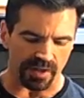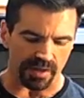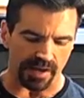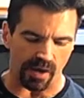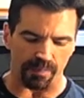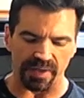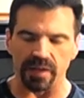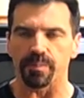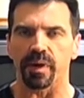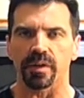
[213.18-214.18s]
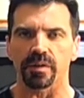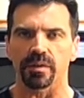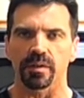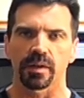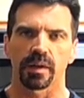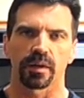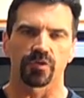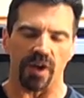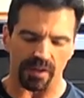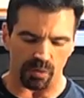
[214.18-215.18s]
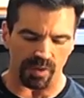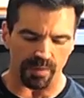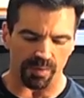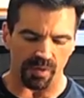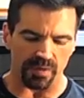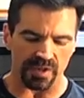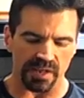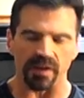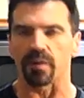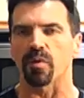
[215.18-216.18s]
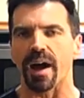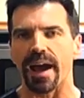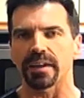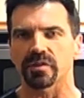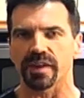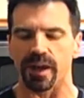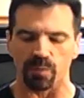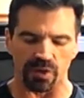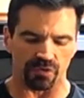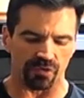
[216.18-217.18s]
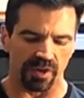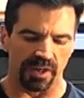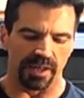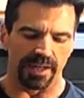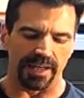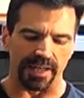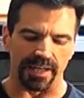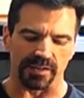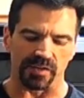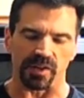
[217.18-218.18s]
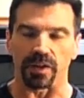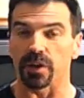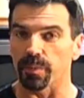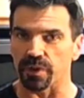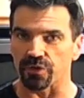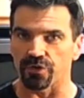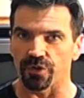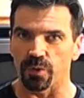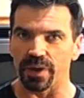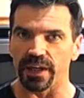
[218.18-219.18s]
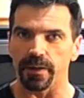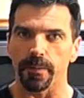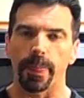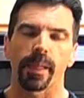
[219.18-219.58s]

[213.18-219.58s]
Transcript: it, our peanut butter chocolate whey protein on rye sandwich. It's a little bit chewy.